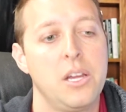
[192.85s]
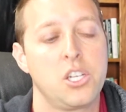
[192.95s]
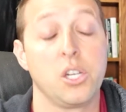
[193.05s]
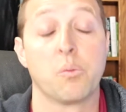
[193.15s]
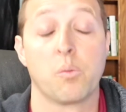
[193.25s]

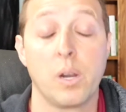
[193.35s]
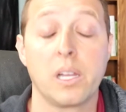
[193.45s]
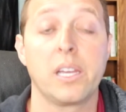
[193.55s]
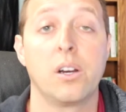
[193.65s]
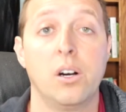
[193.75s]
she
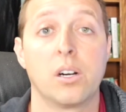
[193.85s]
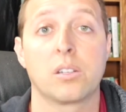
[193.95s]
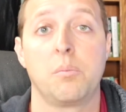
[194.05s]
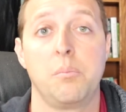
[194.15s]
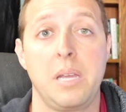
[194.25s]
really
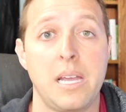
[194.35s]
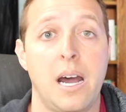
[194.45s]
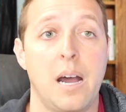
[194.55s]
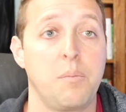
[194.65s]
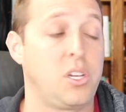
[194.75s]
hooked me up.